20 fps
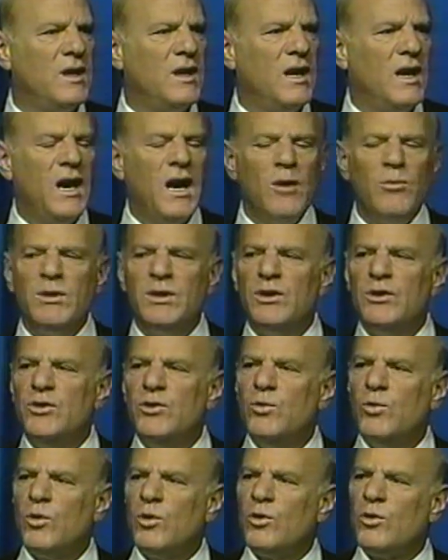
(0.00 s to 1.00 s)
How would the new
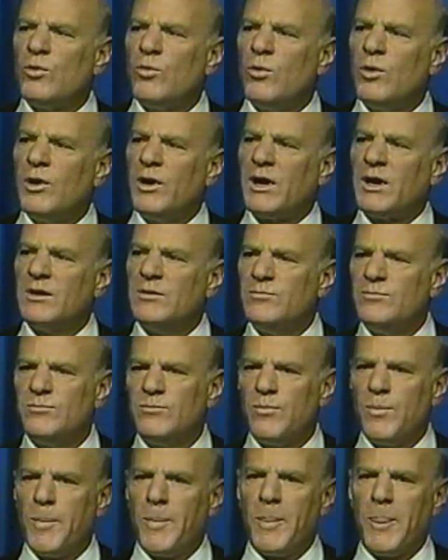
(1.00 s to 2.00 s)
world work?
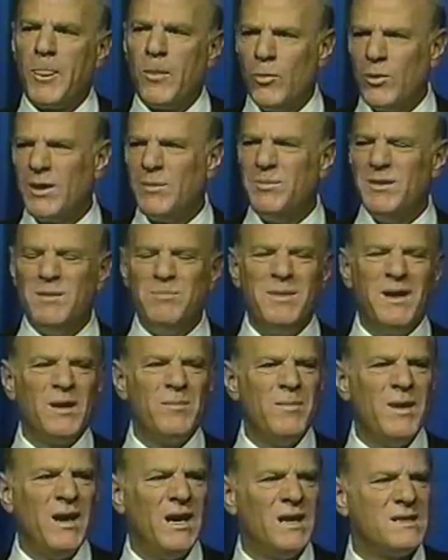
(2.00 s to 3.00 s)
Would it be a big
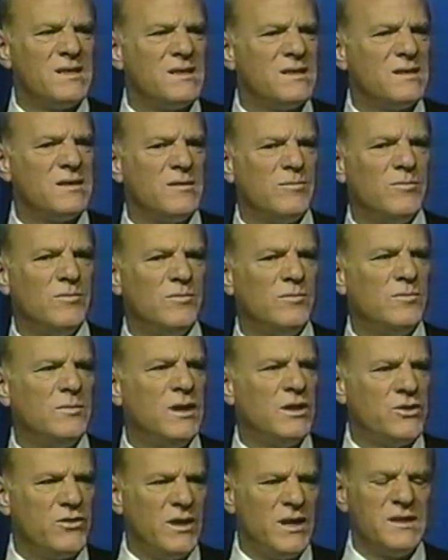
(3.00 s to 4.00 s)
mess, a
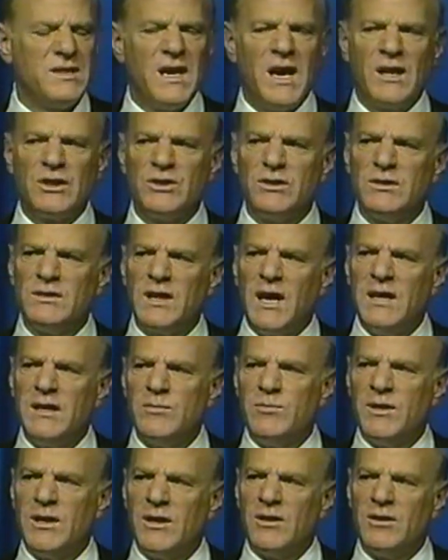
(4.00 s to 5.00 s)
transactional
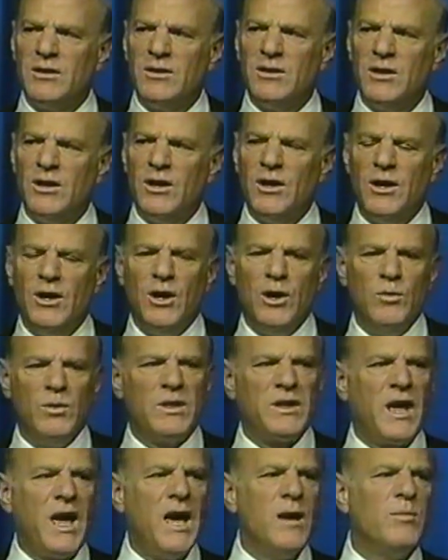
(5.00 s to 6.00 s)
nightmare,
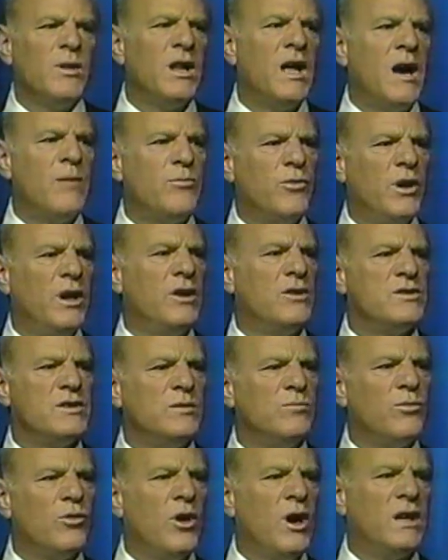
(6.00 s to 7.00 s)
with cable operators
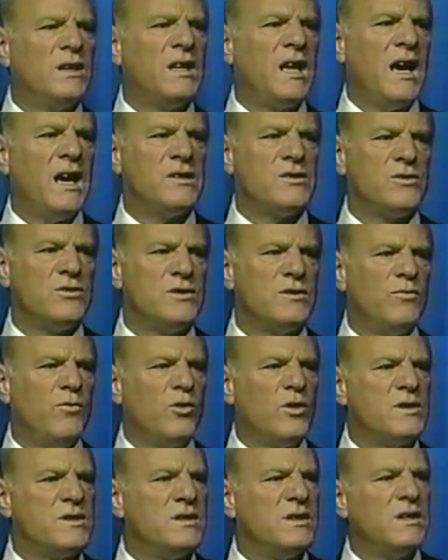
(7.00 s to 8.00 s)
and broadcasters
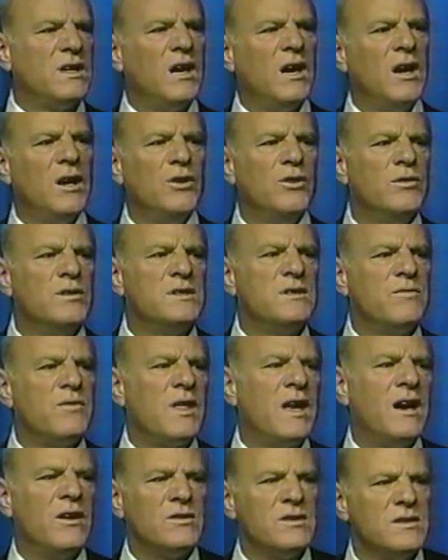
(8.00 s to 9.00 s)
forced into hundreds of
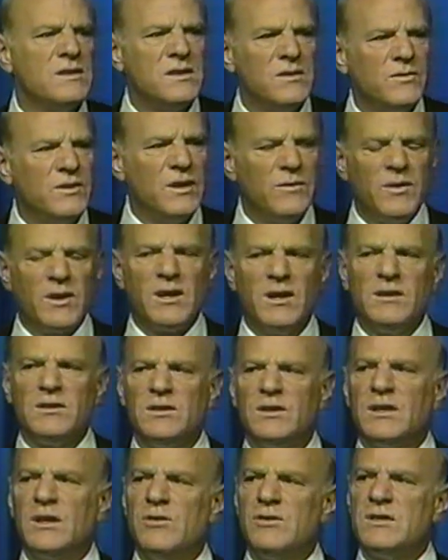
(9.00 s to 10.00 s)
thousands of difficult
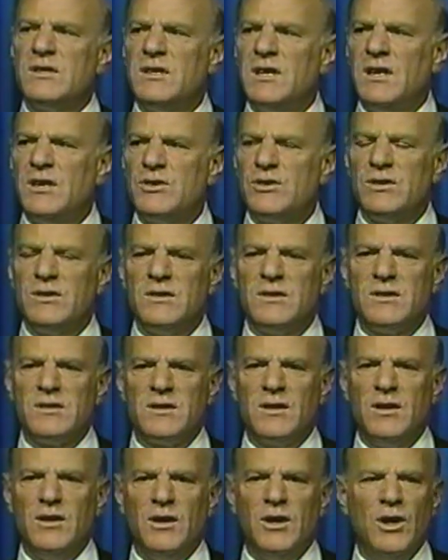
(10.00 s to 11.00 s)
negotiations?
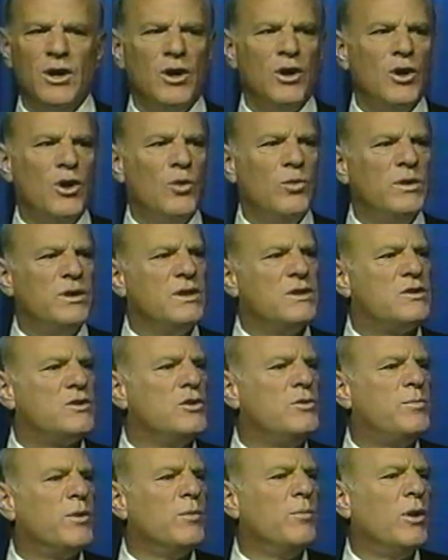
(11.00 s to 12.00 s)
Would the
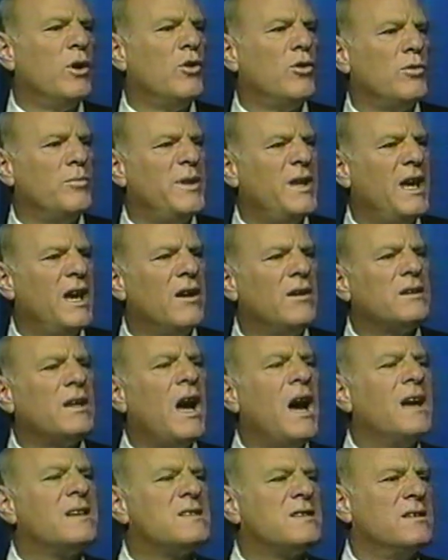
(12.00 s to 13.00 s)
Super Bowl be held
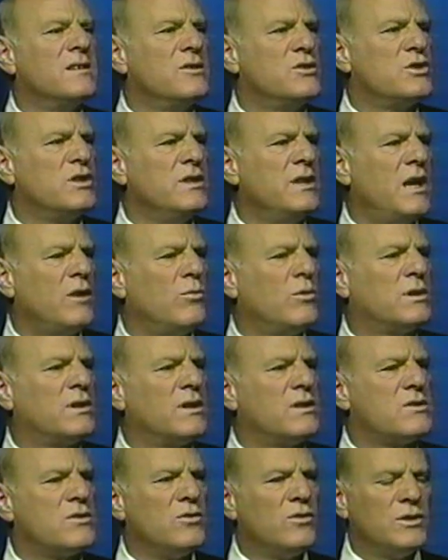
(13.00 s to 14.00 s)
hostage to network
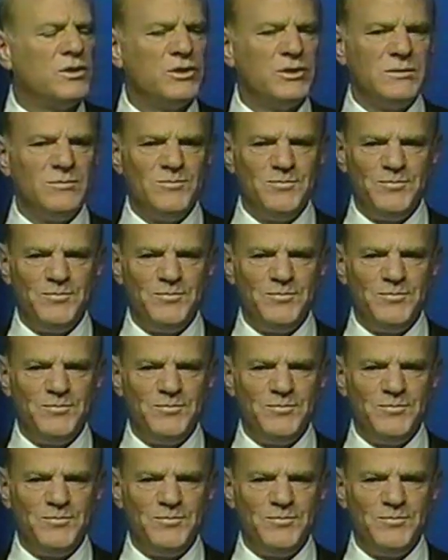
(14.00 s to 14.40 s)
extortion?